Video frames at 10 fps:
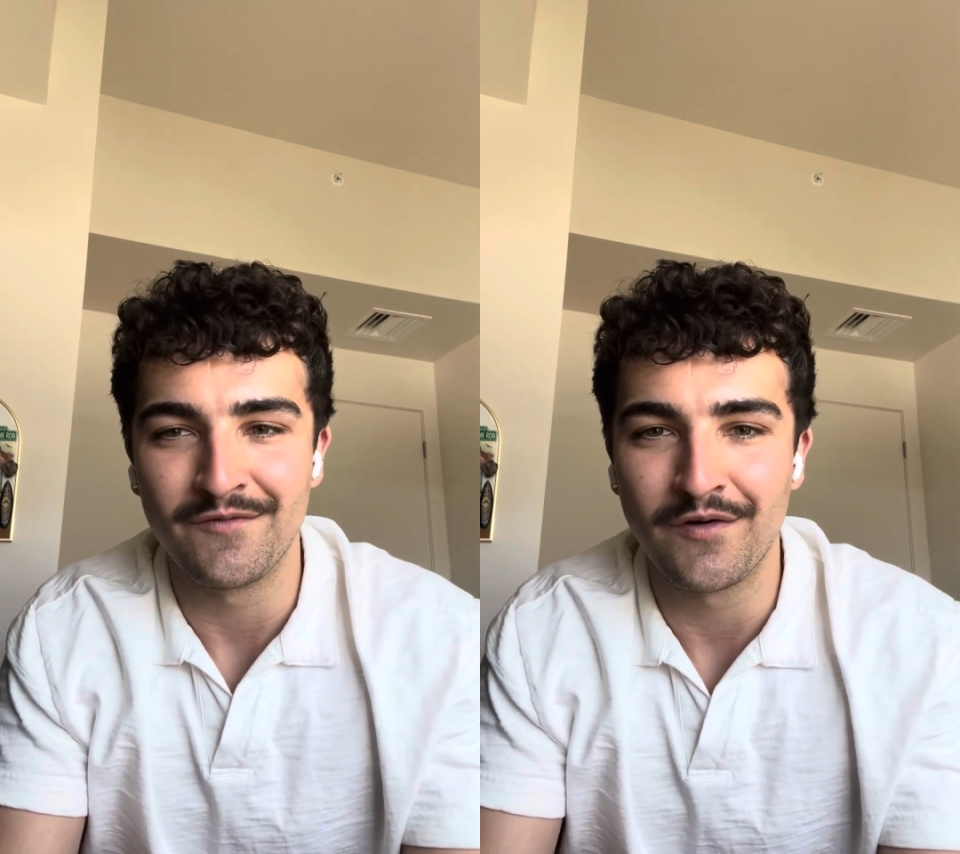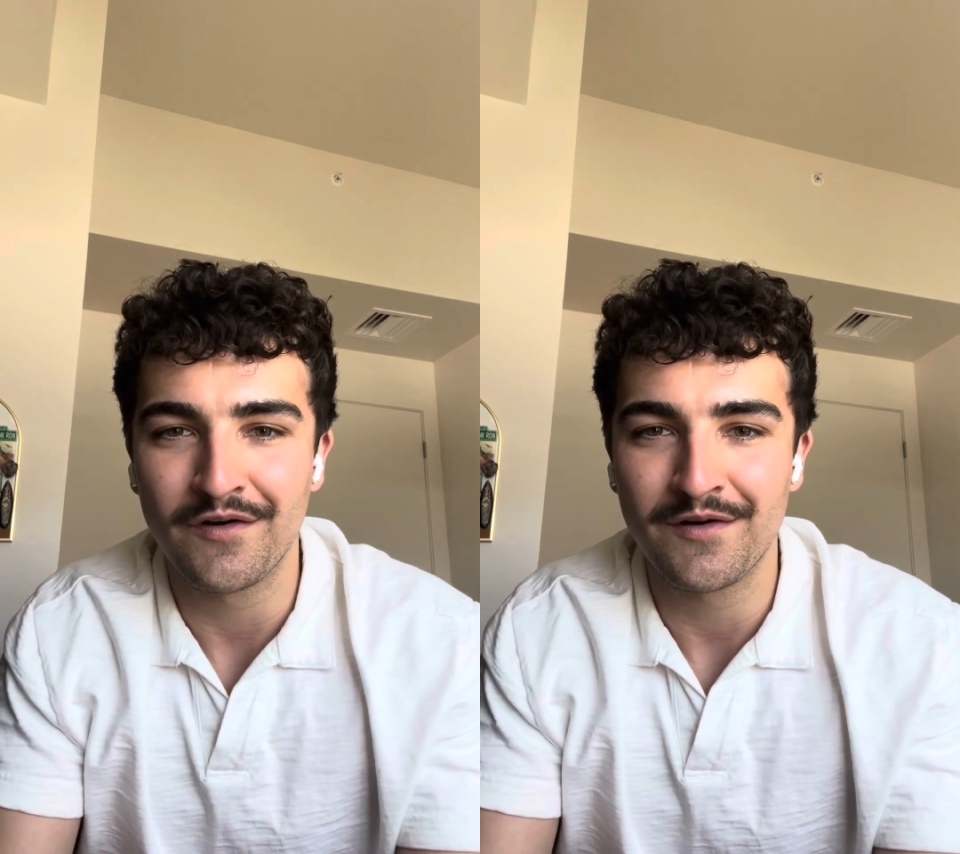
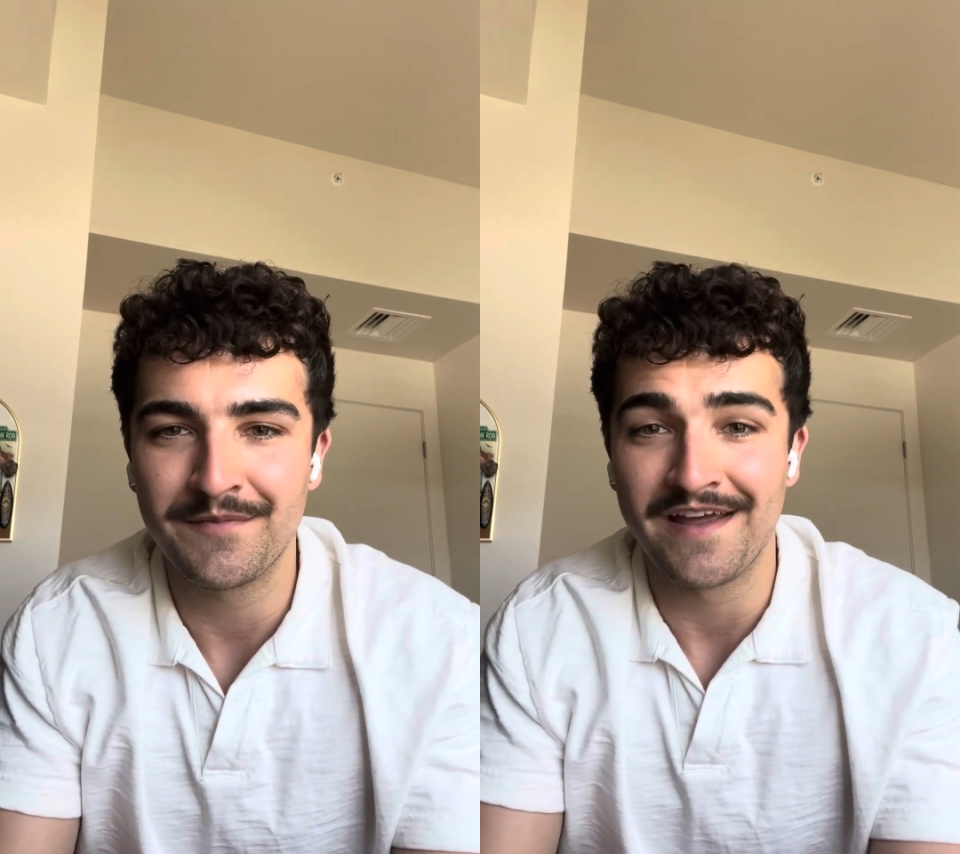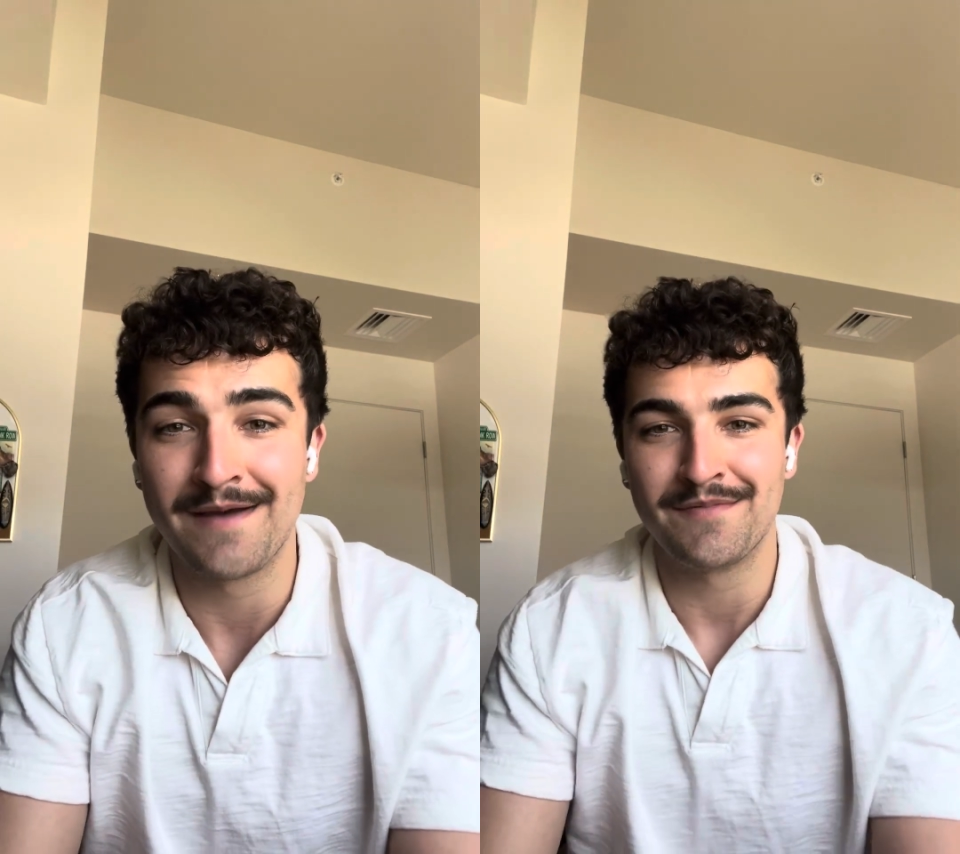welcome
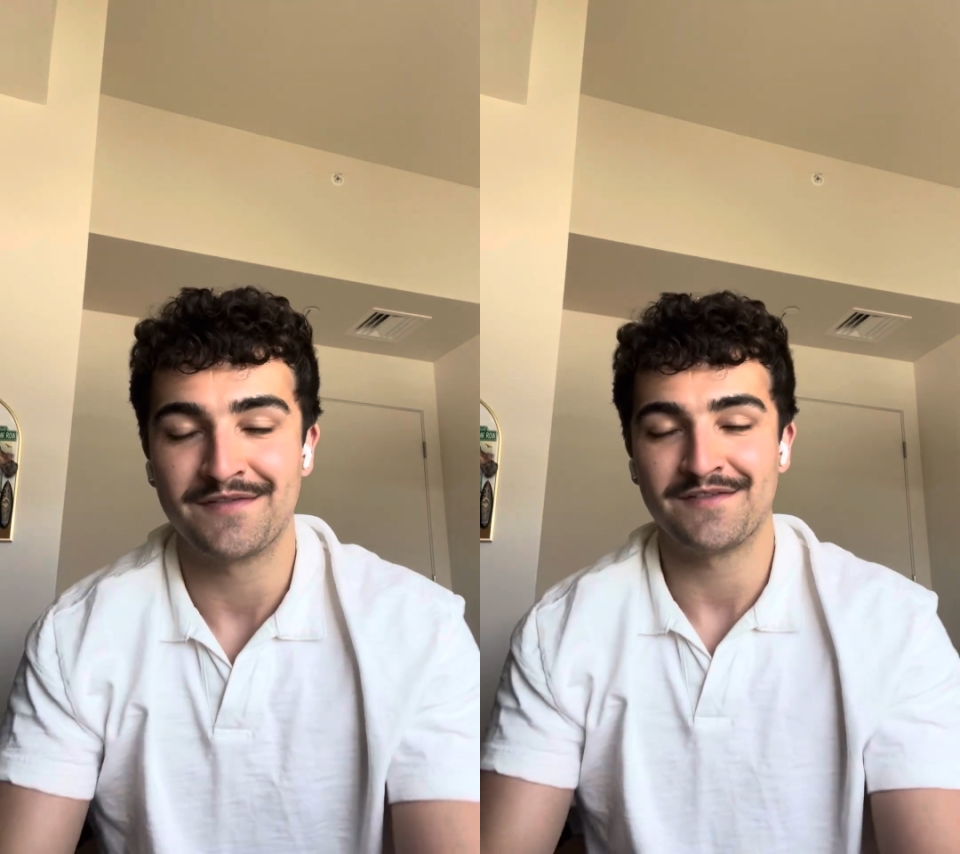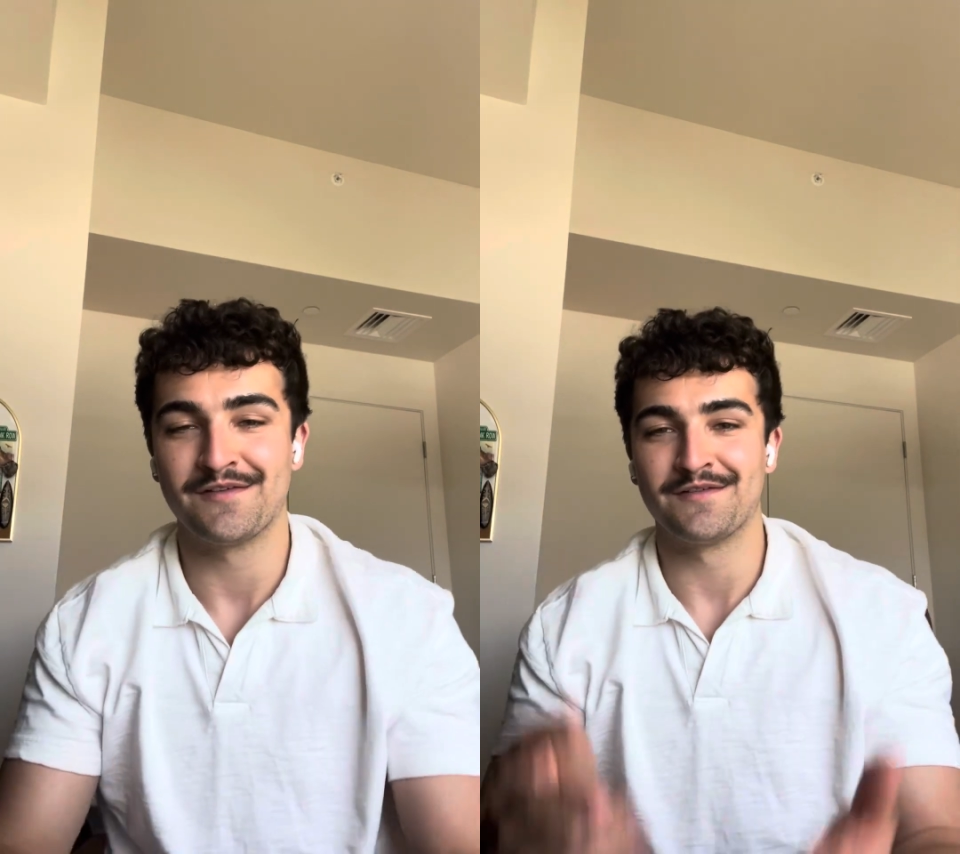to
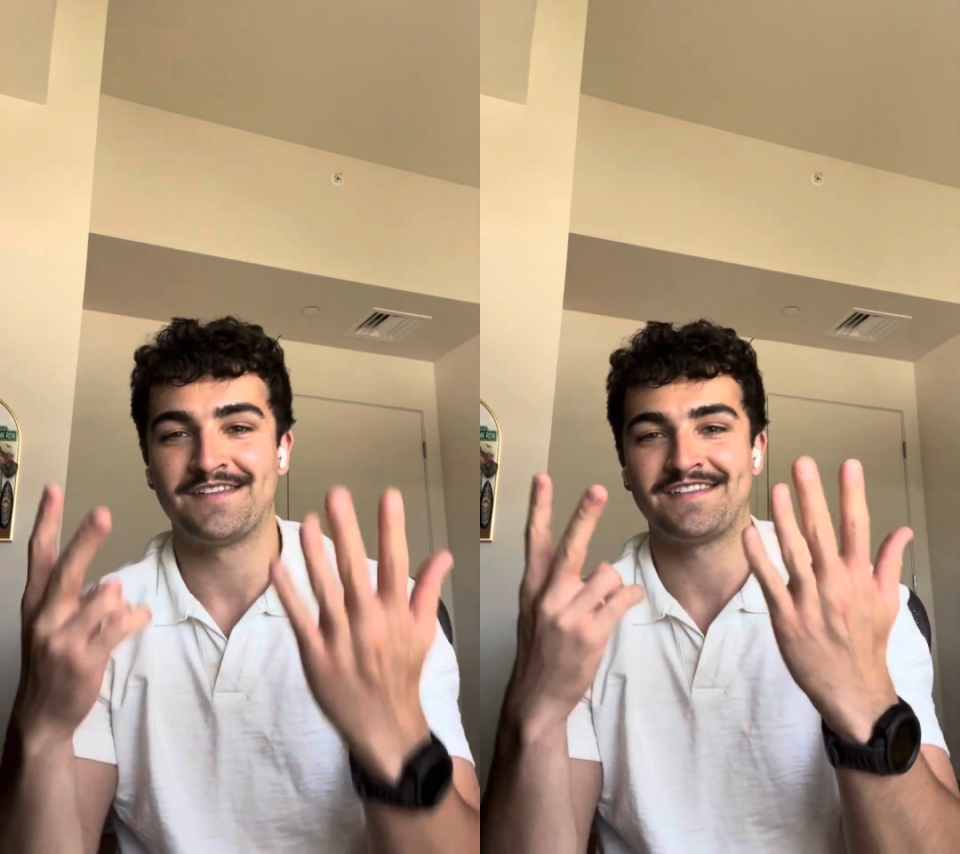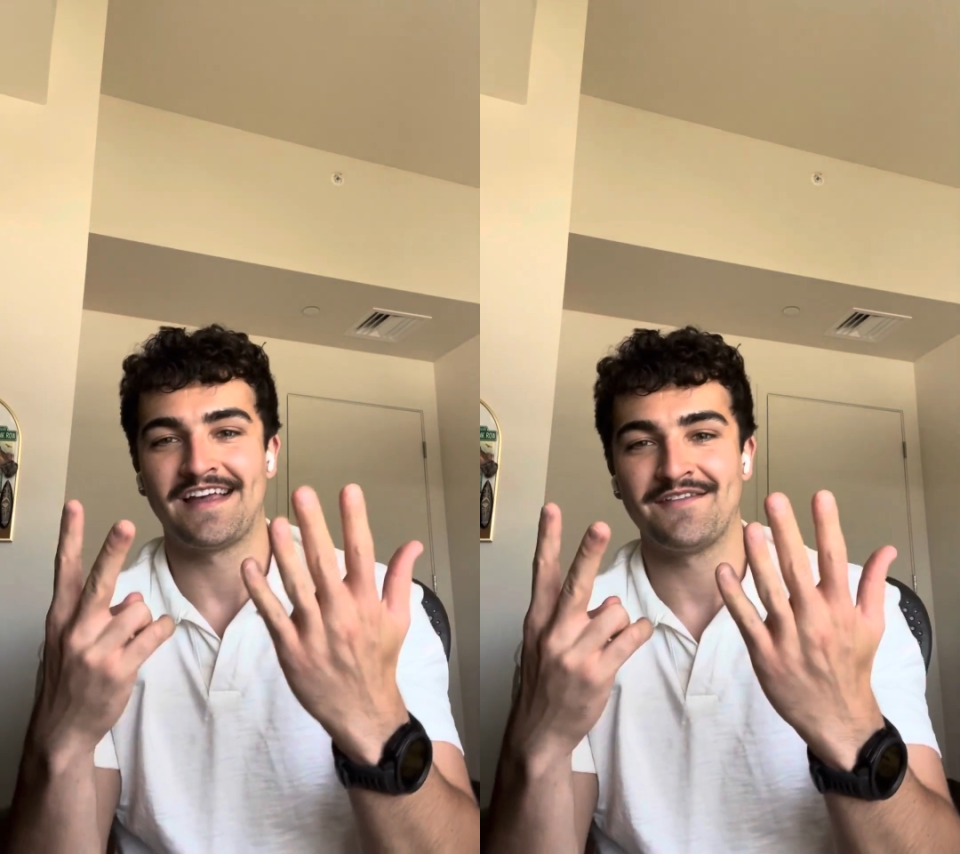episode
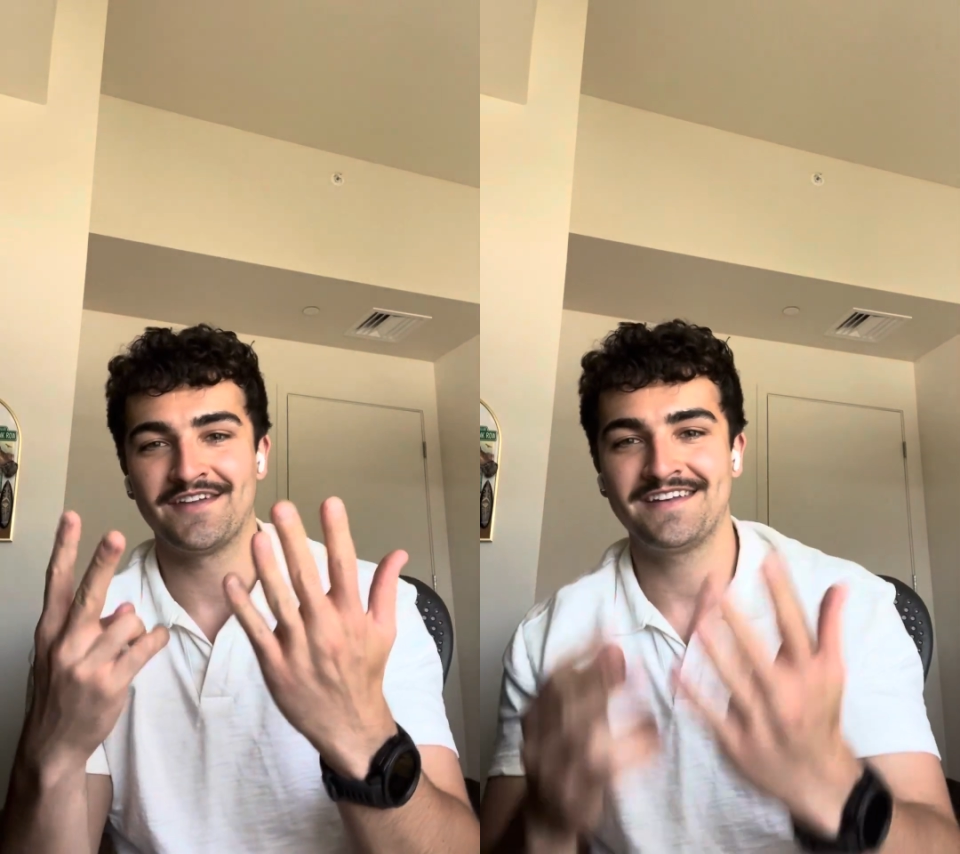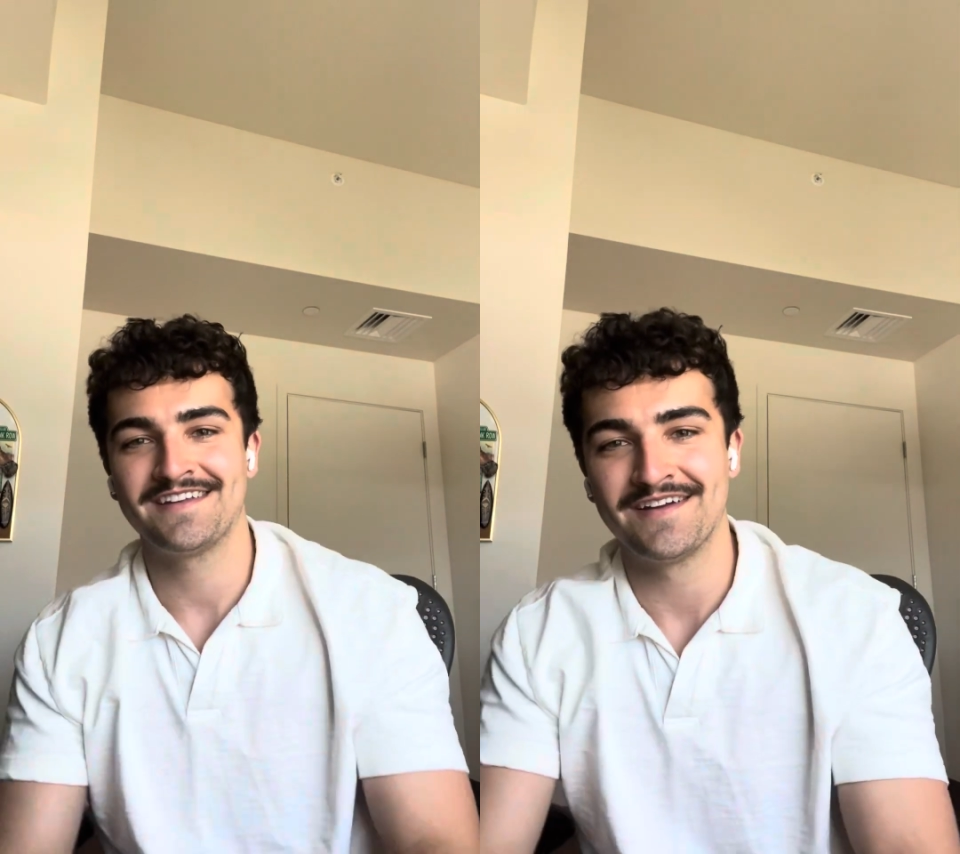7